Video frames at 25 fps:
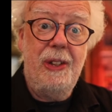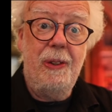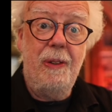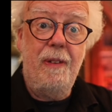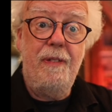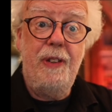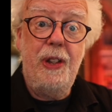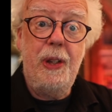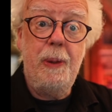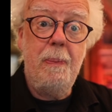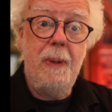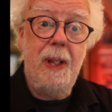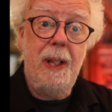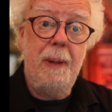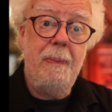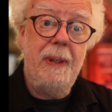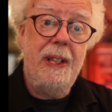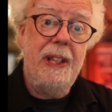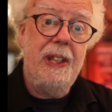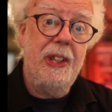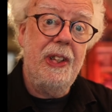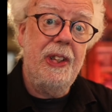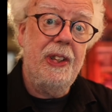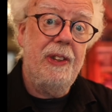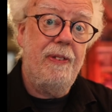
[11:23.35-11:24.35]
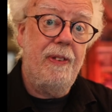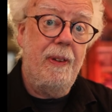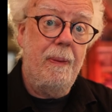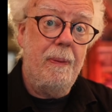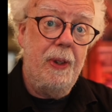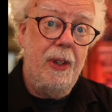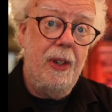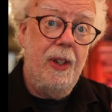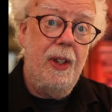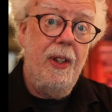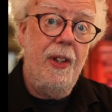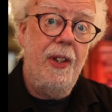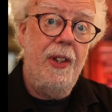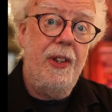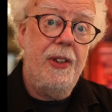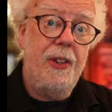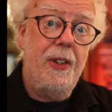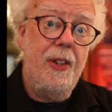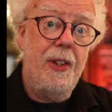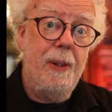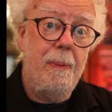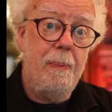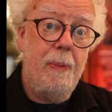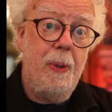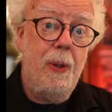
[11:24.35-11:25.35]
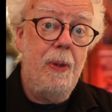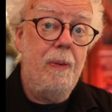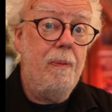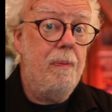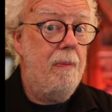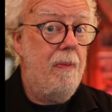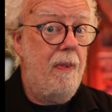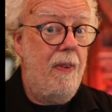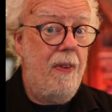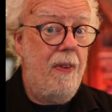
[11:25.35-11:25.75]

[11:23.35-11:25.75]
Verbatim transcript: to a few millimeters from Earth to the moon.